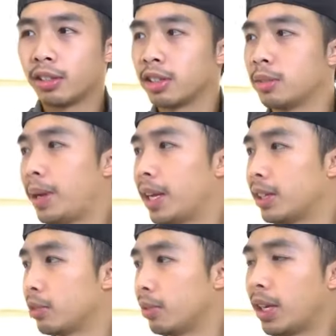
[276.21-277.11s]
turn
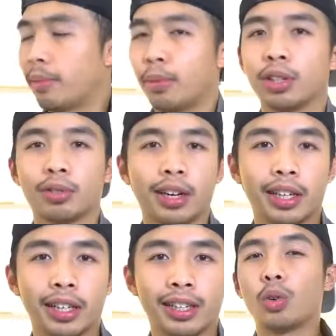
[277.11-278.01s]
Spanish when I'm all
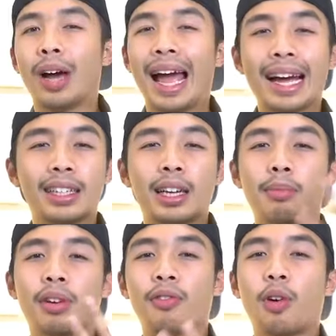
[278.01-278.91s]
sweaty. So hack
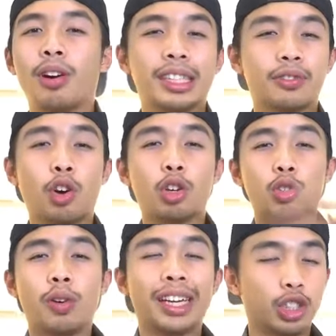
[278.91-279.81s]
number 4 is for
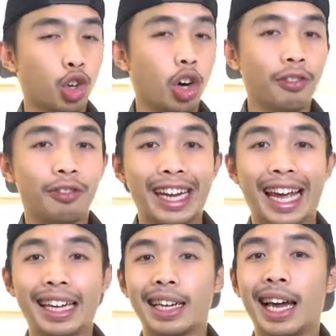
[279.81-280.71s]
drawing short
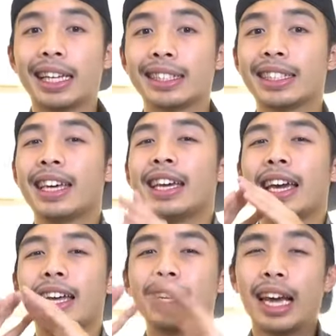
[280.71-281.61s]
freehand lines
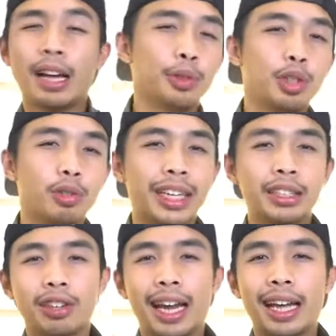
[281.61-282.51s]
and helps you
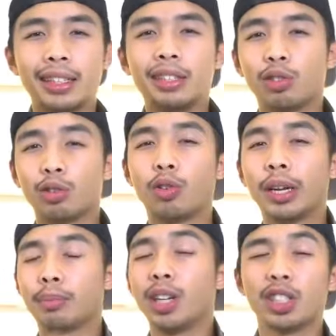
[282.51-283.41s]
train your hand into
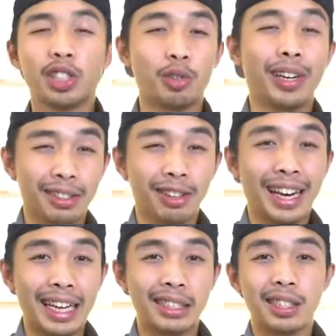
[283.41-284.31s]
drawing much straighter
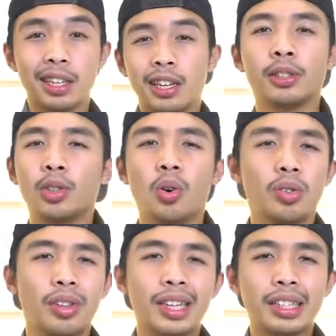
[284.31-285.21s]
lines.
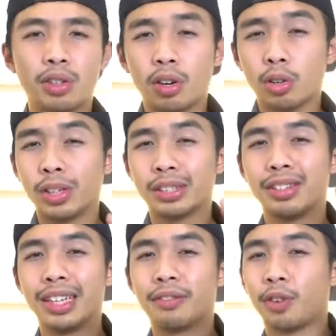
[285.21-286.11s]
So the things you are going
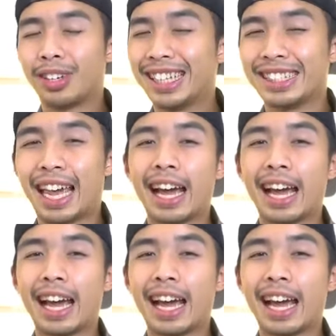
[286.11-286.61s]
to need for this